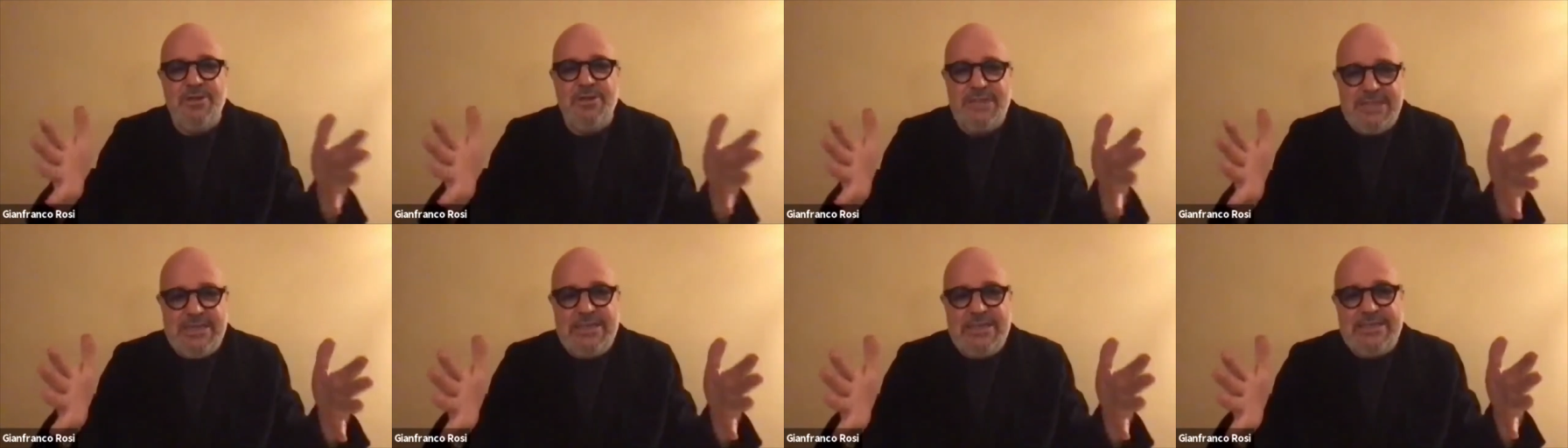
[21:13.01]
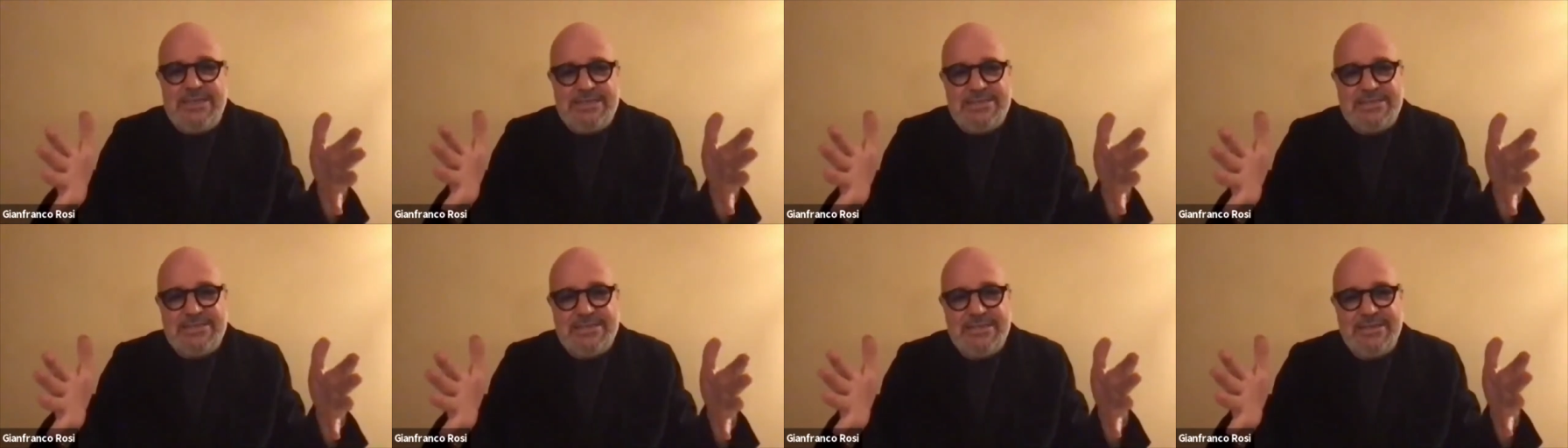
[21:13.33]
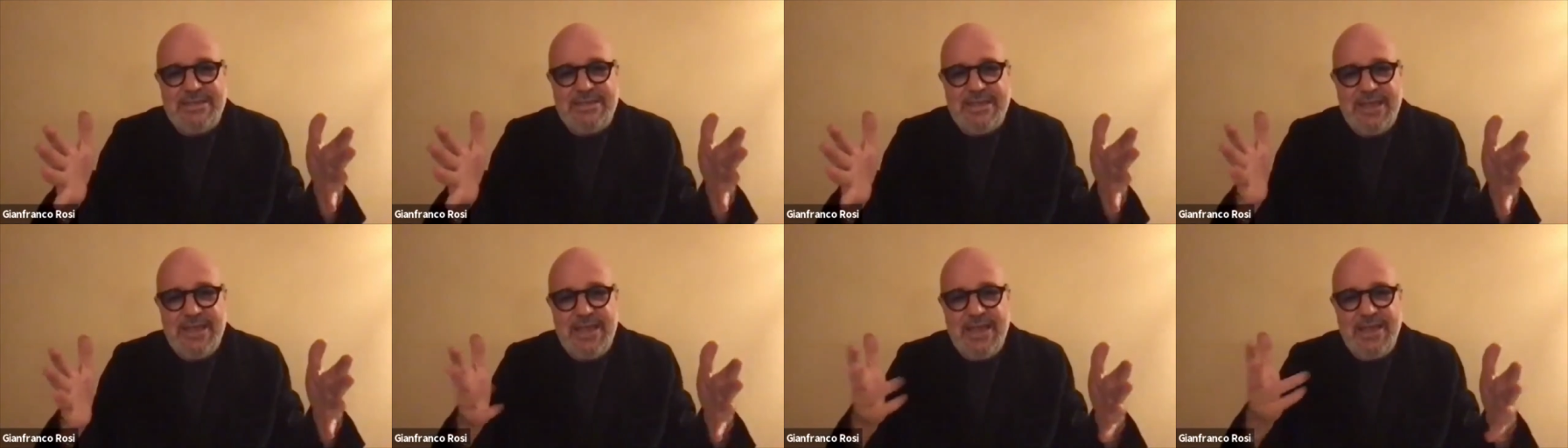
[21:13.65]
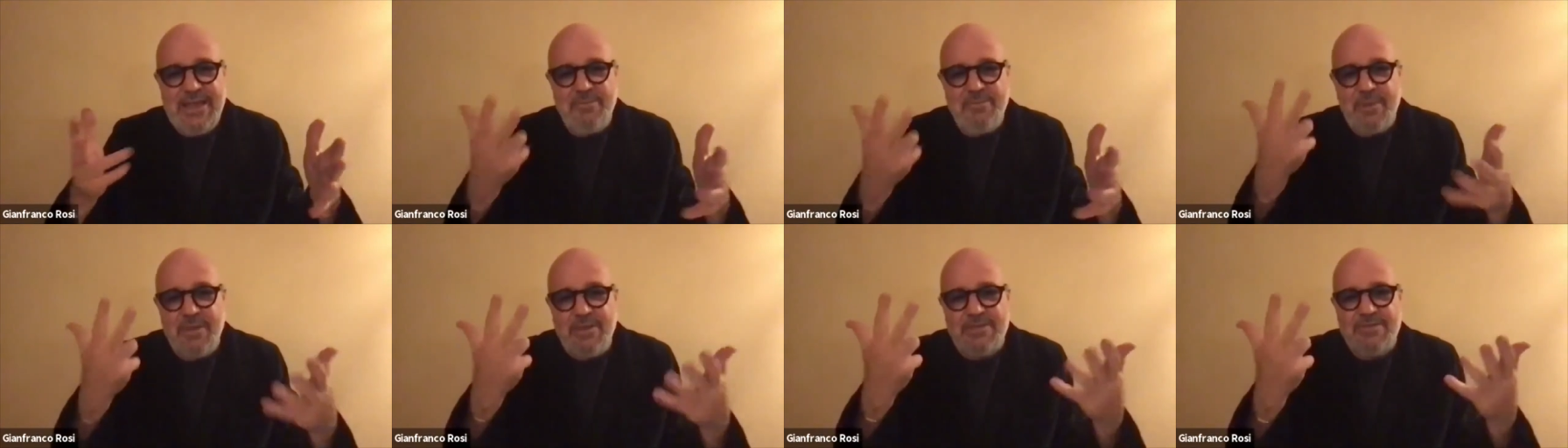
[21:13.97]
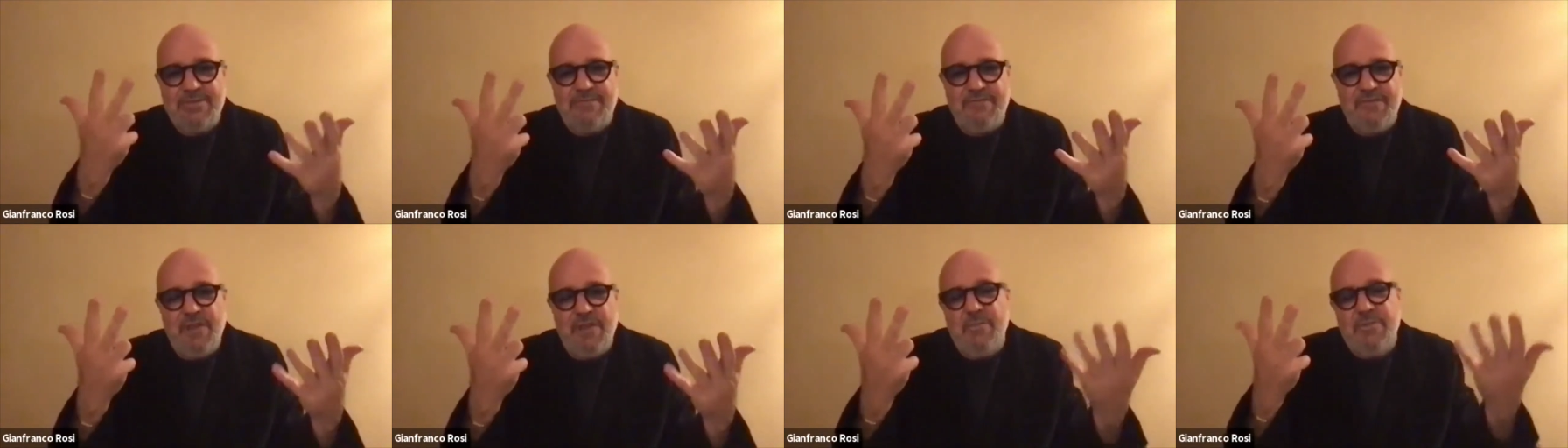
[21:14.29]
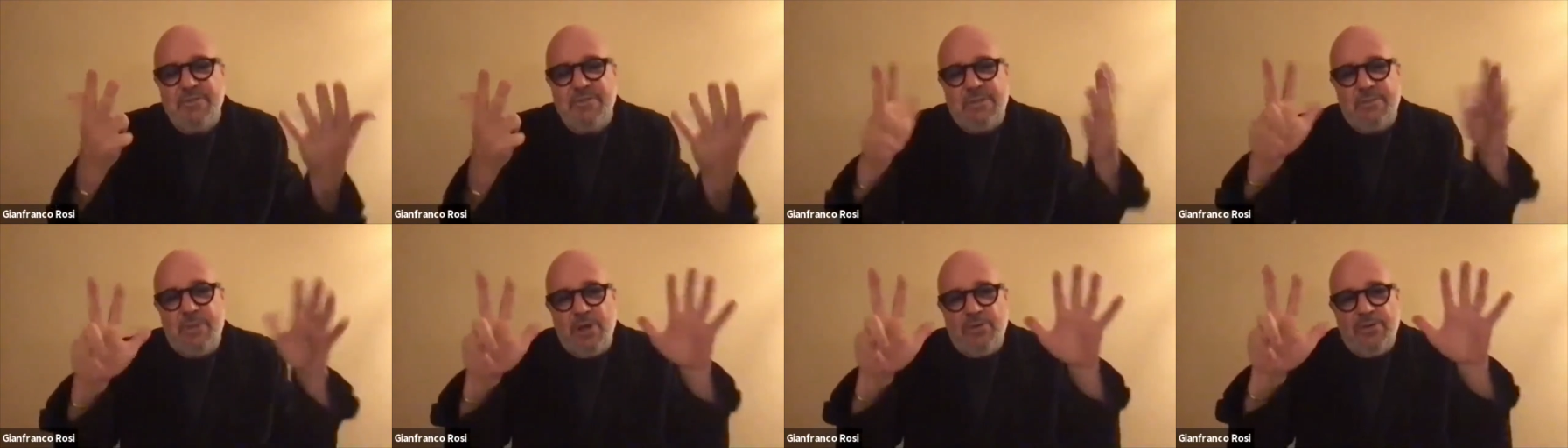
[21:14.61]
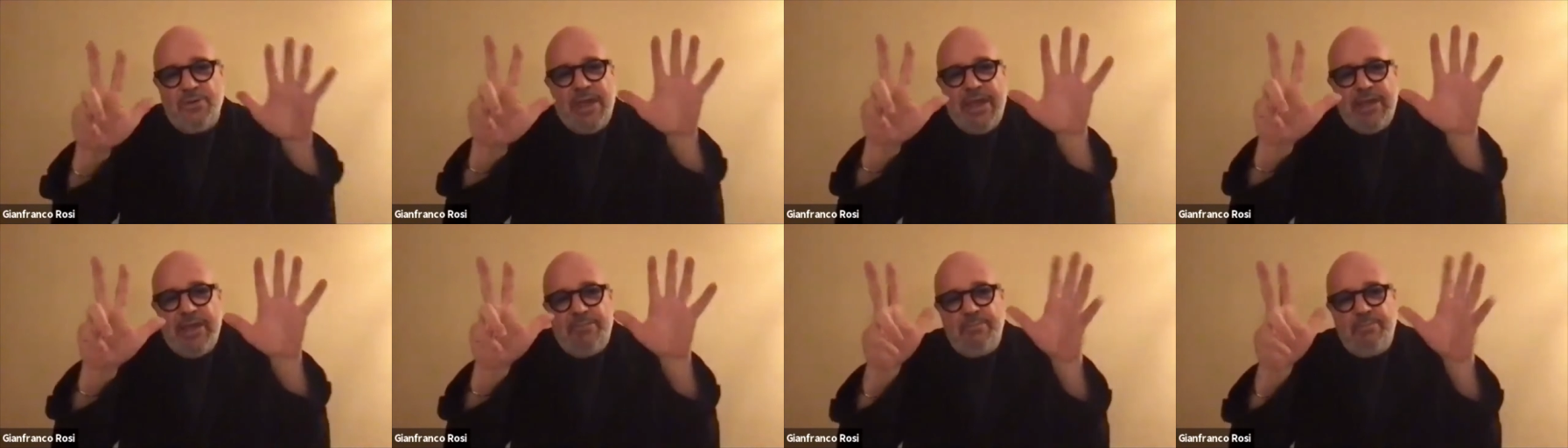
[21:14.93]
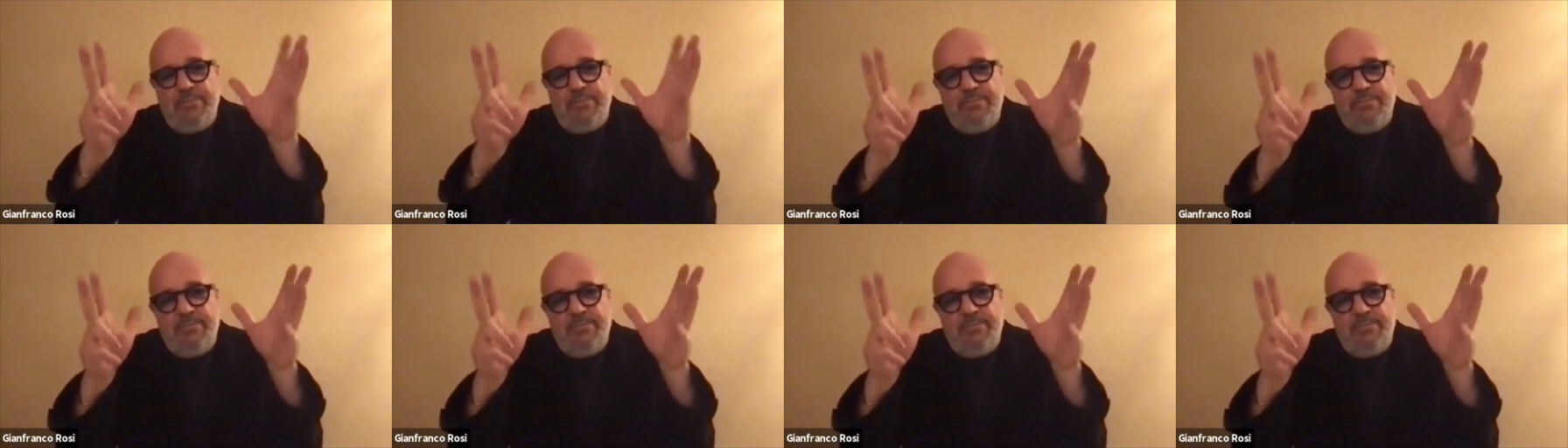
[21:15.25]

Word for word: East, and my film is about eight